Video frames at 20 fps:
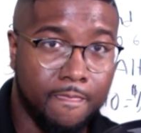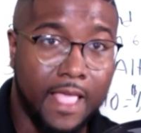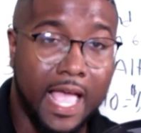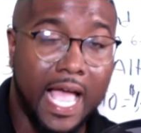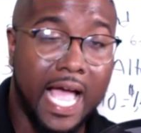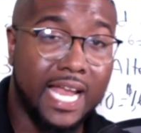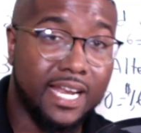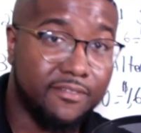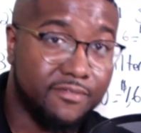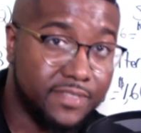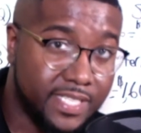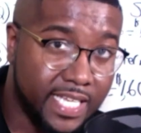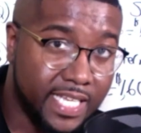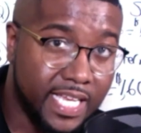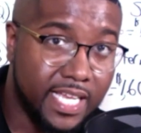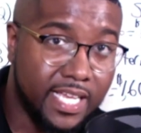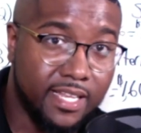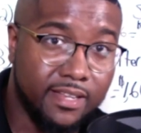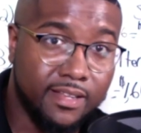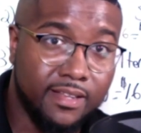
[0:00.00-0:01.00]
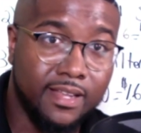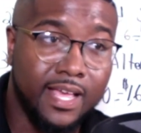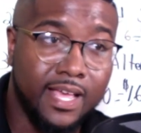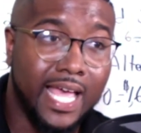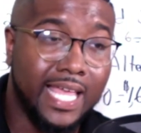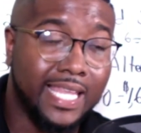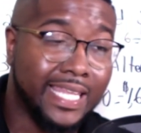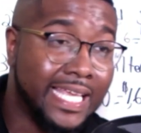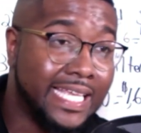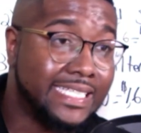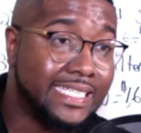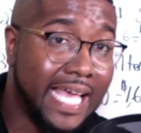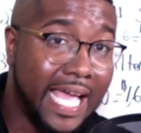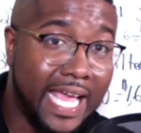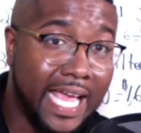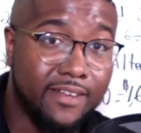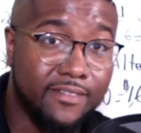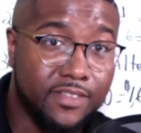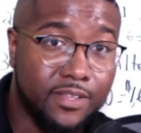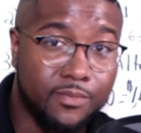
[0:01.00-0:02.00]
Out of 10, at least
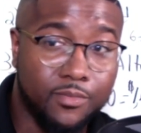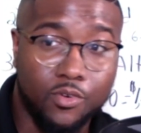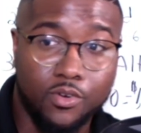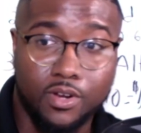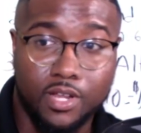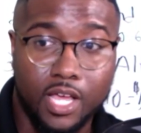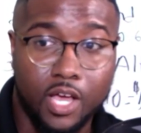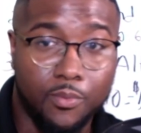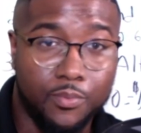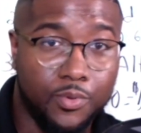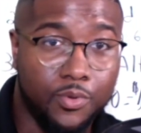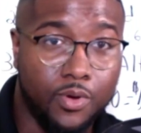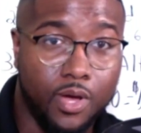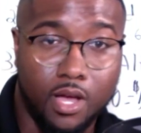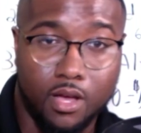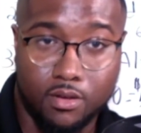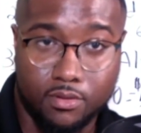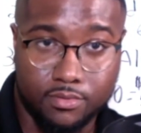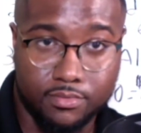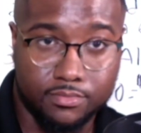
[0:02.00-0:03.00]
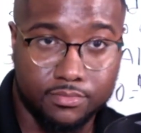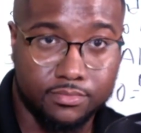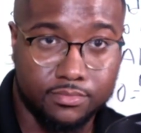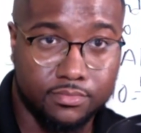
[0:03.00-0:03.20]
8 of them are going to help you out.